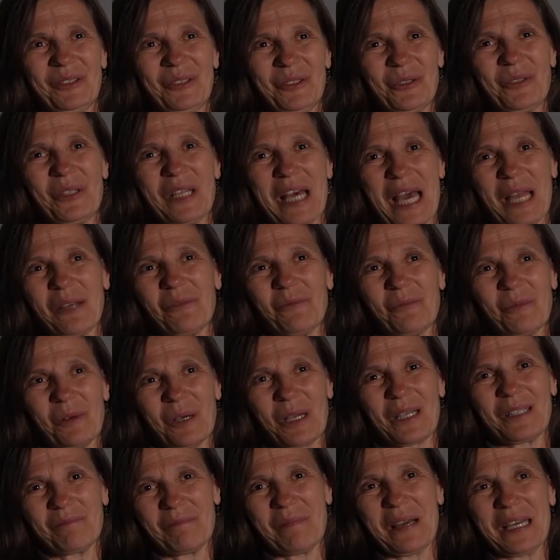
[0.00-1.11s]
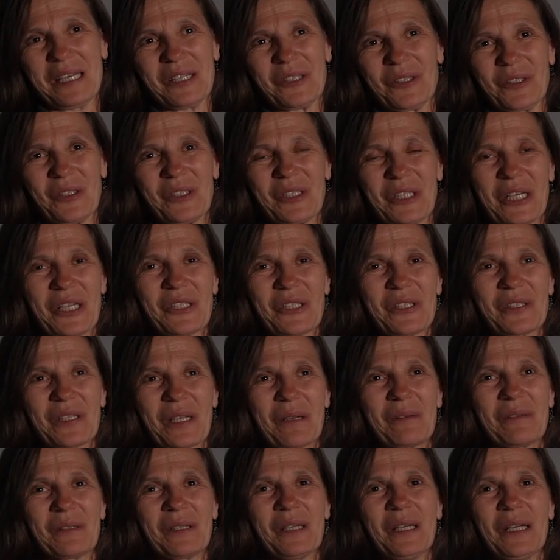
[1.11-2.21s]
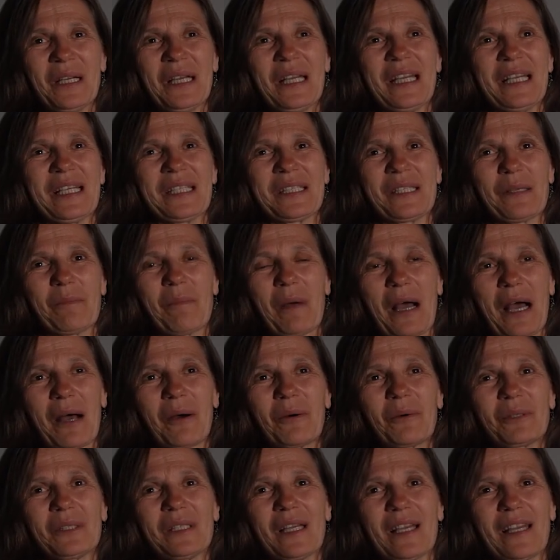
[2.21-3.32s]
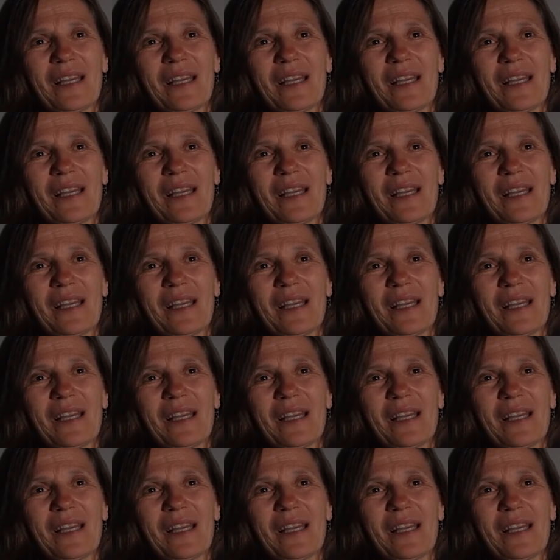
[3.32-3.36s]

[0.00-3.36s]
to that what my dissertation then is about.